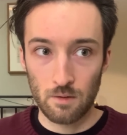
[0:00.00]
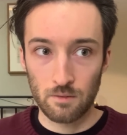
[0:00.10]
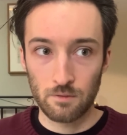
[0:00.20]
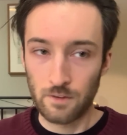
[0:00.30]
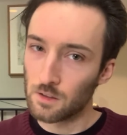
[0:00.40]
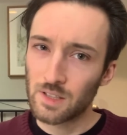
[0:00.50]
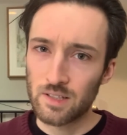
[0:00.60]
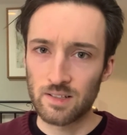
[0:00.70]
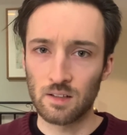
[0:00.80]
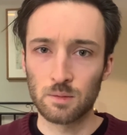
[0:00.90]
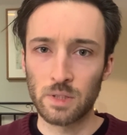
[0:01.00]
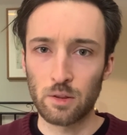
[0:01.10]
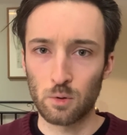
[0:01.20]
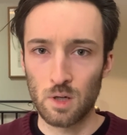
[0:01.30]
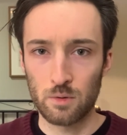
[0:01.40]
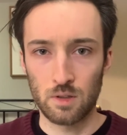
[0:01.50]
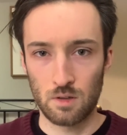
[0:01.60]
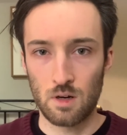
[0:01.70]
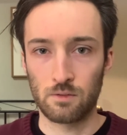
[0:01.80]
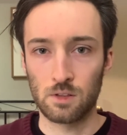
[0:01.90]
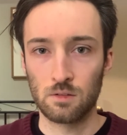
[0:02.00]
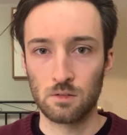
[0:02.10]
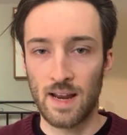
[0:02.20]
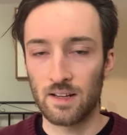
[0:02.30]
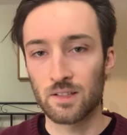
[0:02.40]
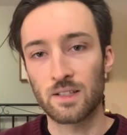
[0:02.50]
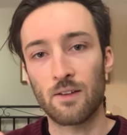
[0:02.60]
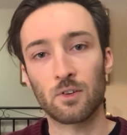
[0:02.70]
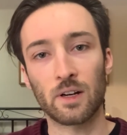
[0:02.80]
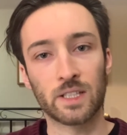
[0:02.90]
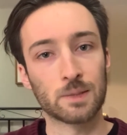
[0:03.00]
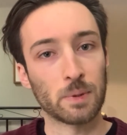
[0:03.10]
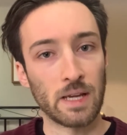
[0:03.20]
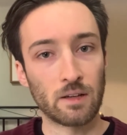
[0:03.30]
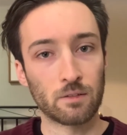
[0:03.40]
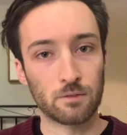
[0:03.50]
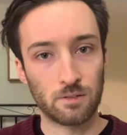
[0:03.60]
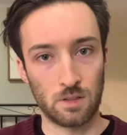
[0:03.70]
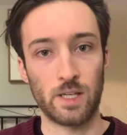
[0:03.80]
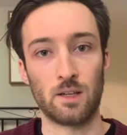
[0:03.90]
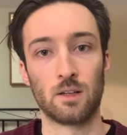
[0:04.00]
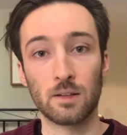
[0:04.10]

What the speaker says: fairly seldomly throughout the novel, and it's never explained fully.